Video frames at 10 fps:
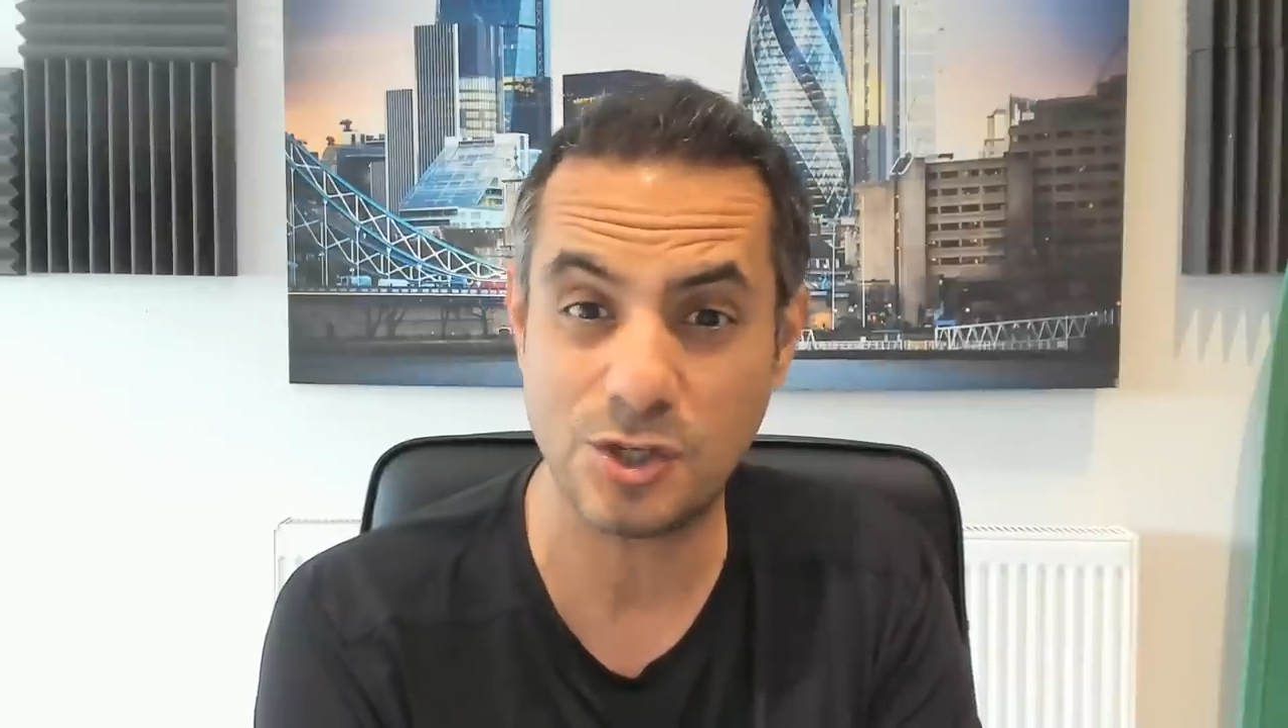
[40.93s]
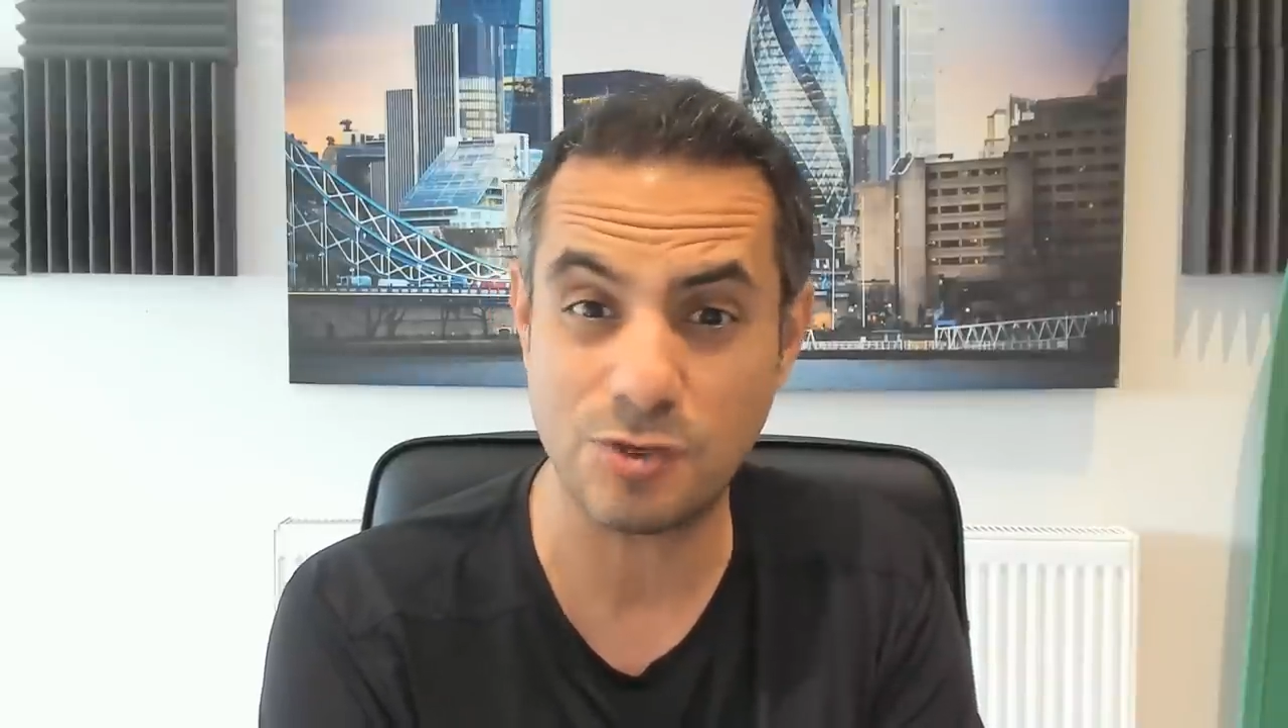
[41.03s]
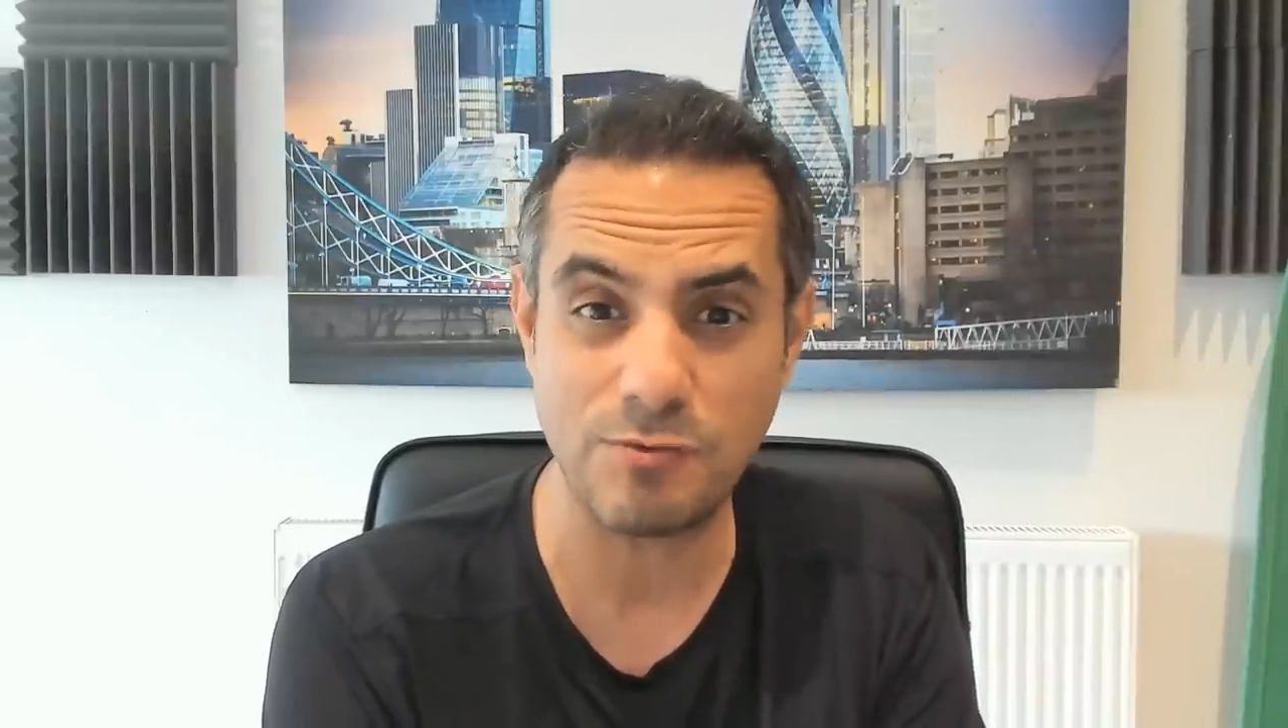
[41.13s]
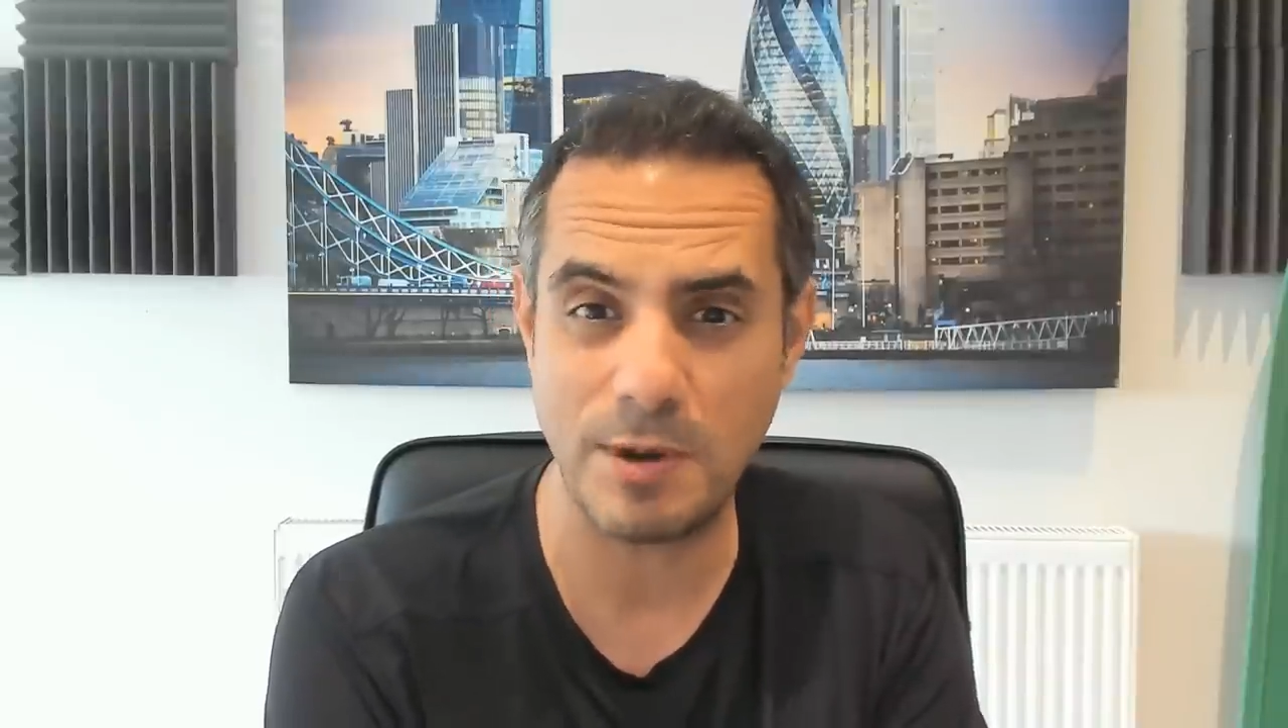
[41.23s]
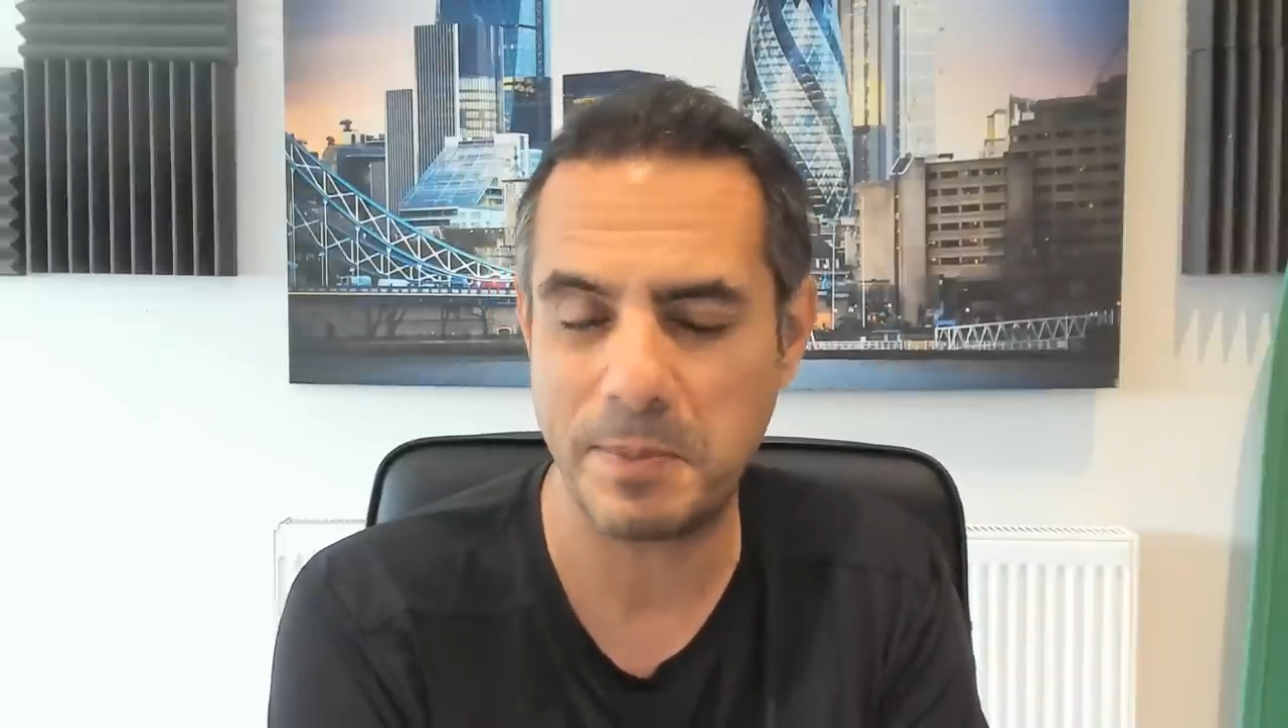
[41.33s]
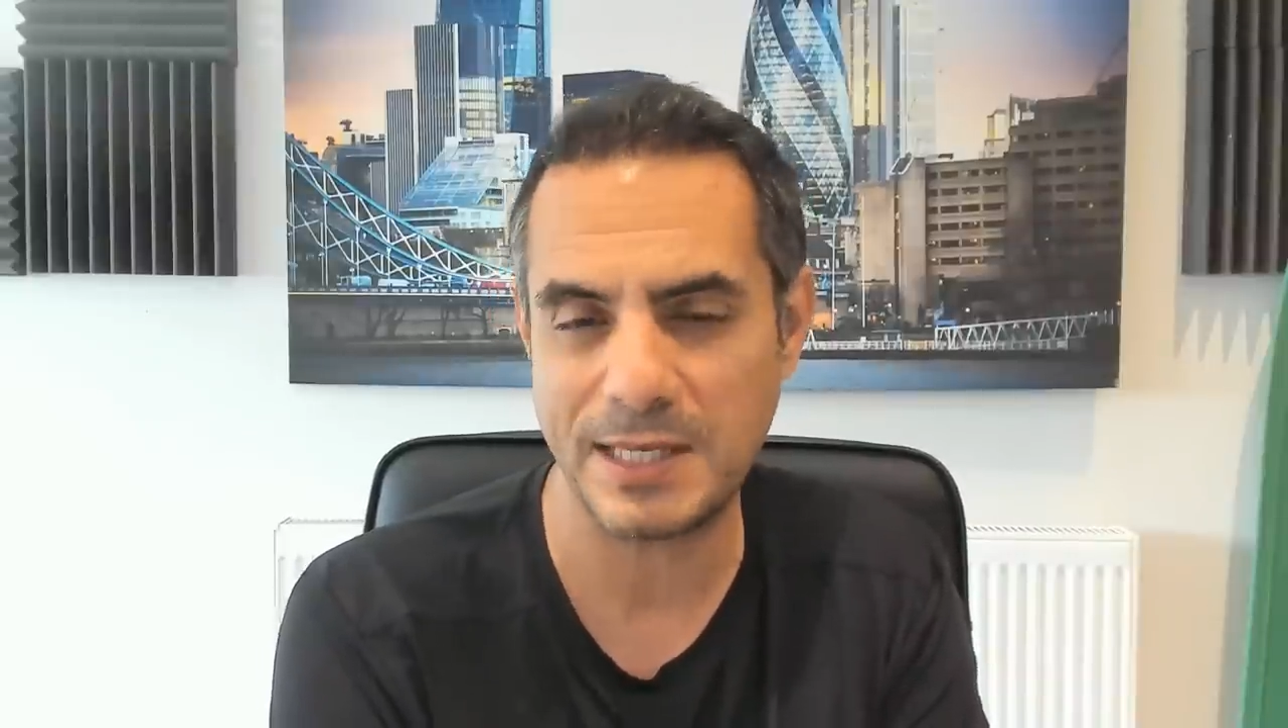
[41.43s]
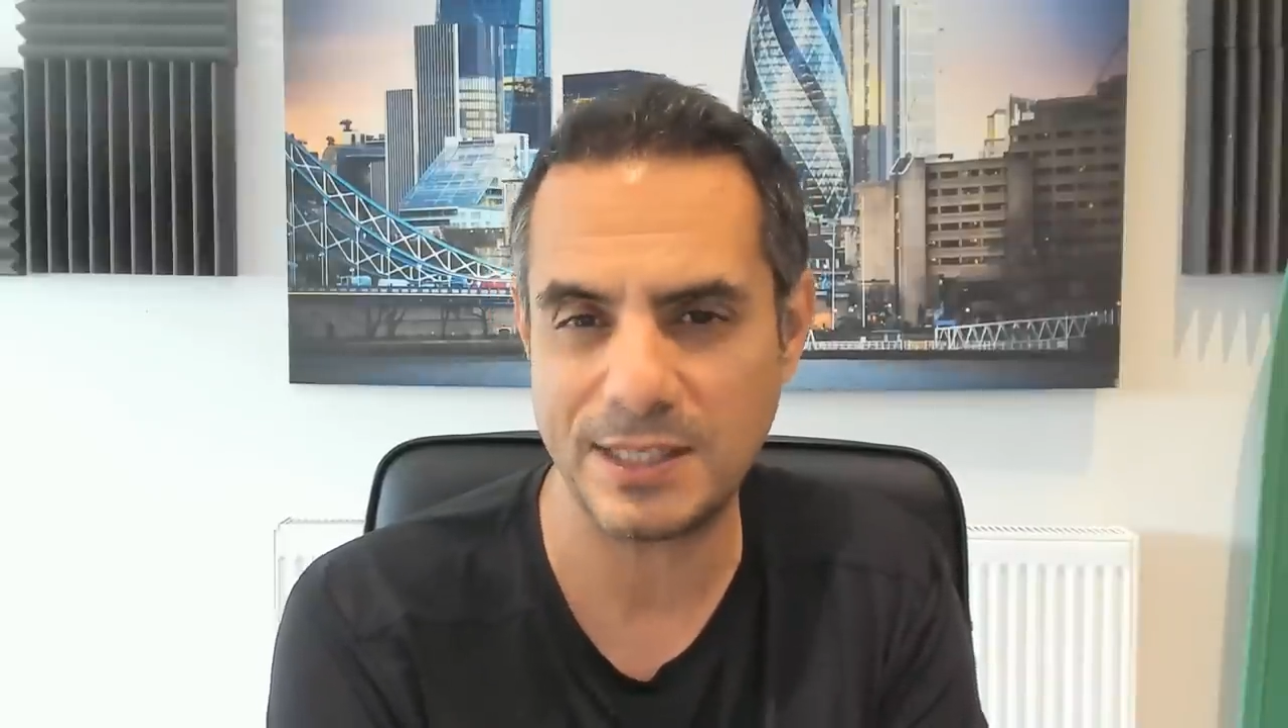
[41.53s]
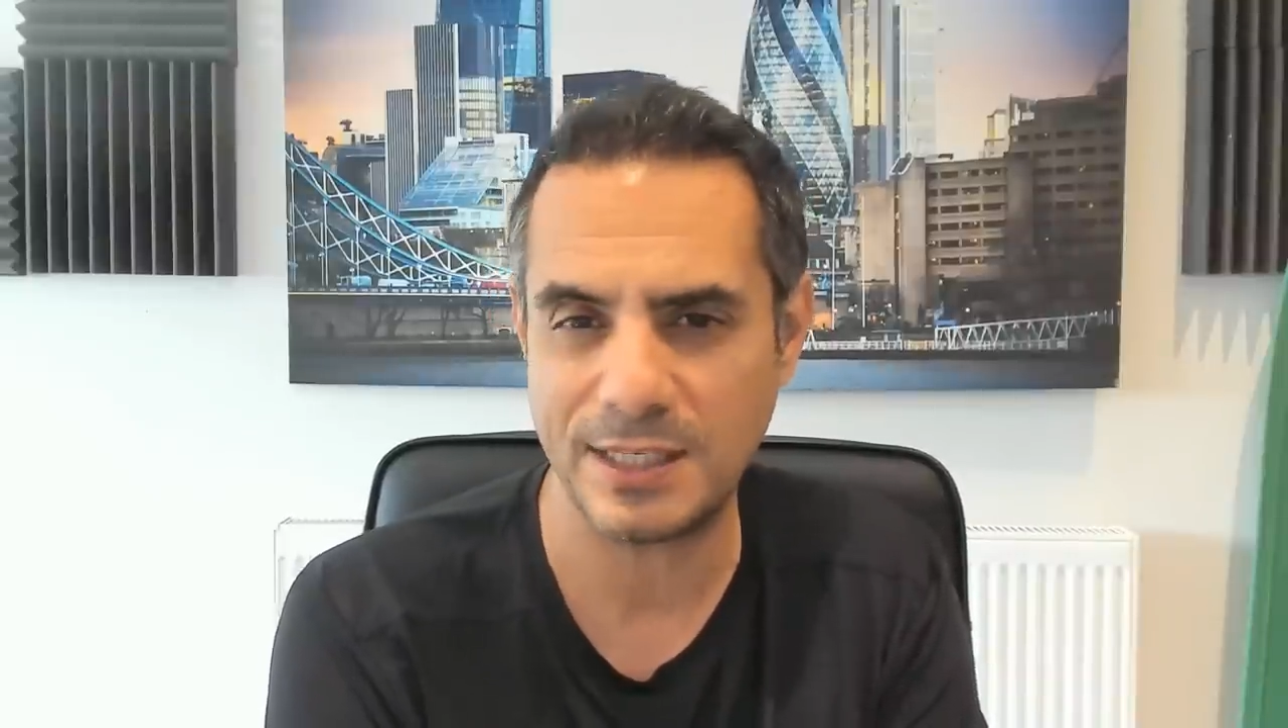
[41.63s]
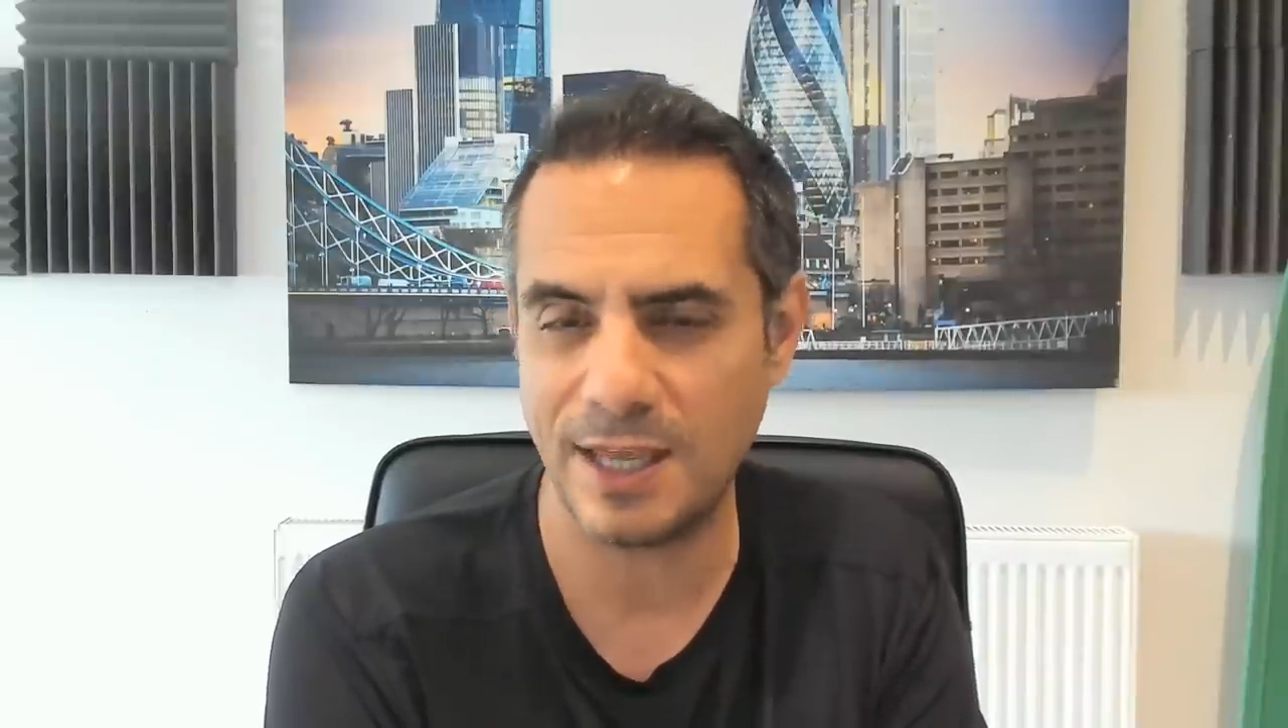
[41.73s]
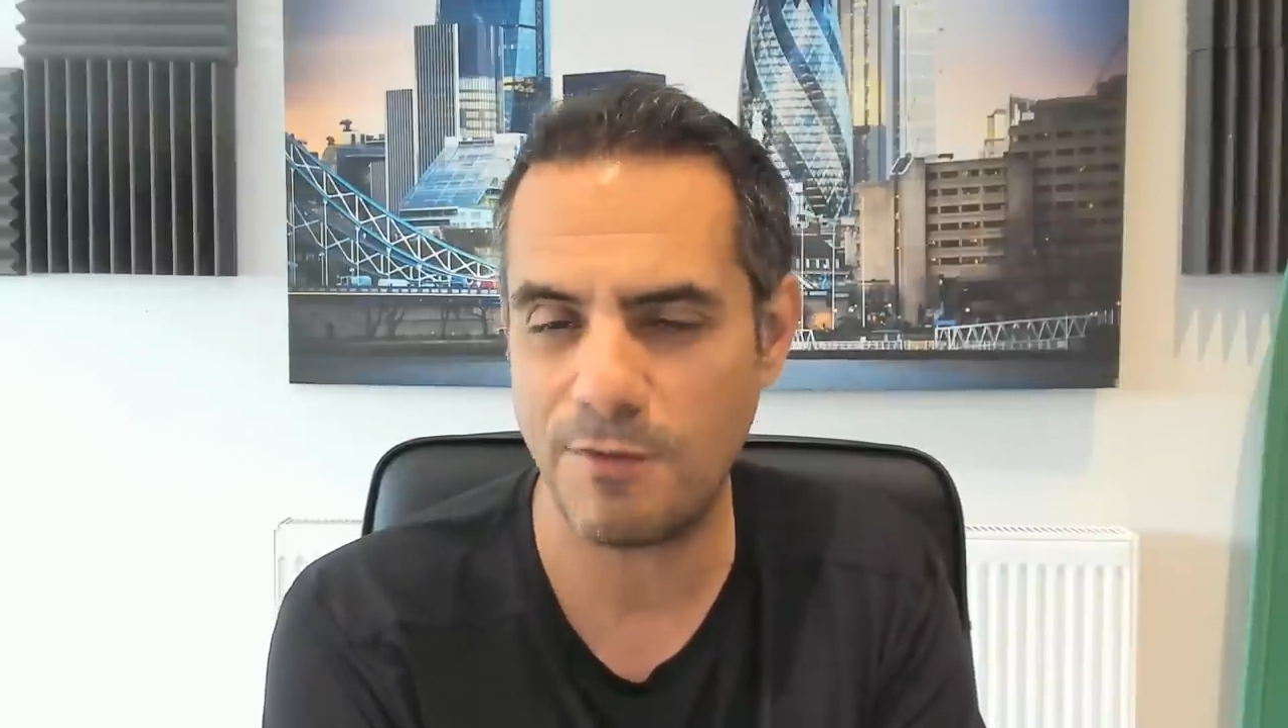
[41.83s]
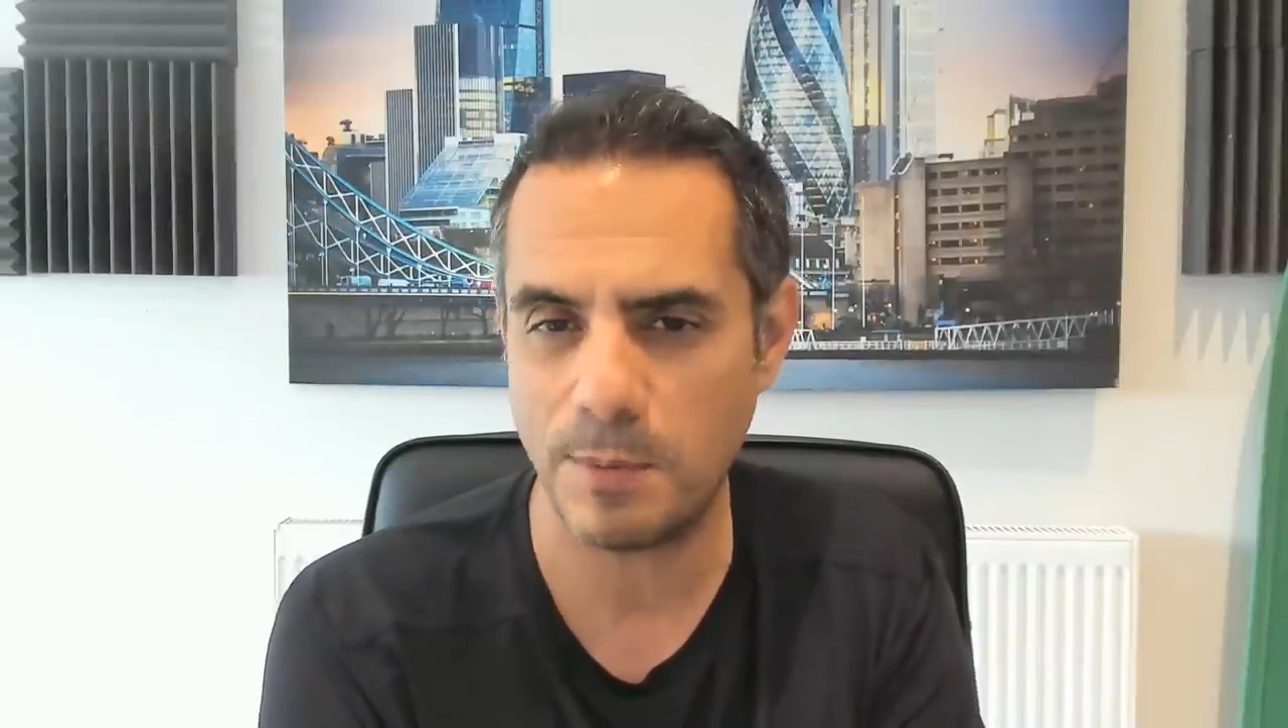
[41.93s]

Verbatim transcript: are just repossessing